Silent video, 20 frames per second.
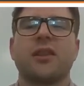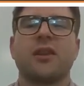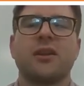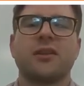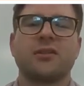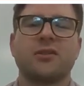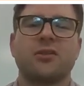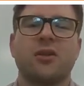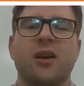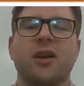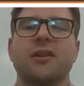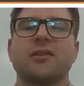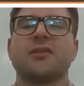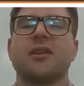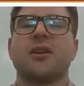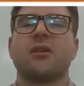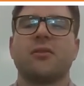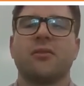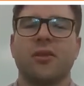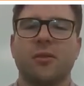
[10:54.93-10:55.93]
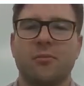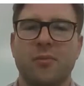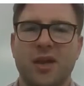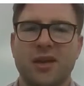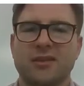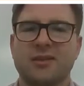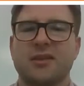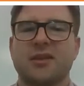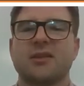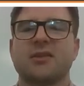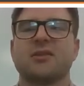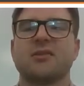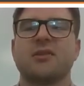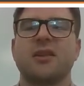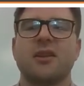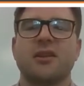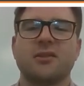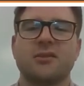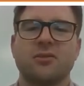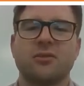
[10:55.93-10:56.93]
that it's trying to tell and the message
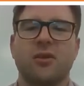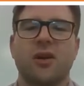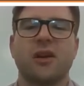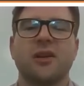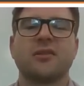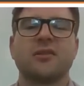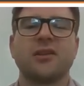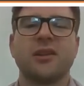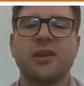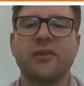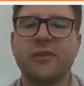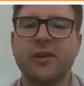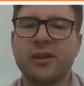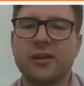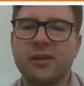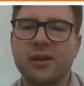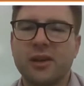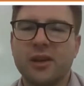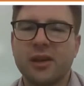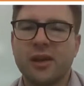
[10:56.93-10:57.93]
that it's trying to deliver.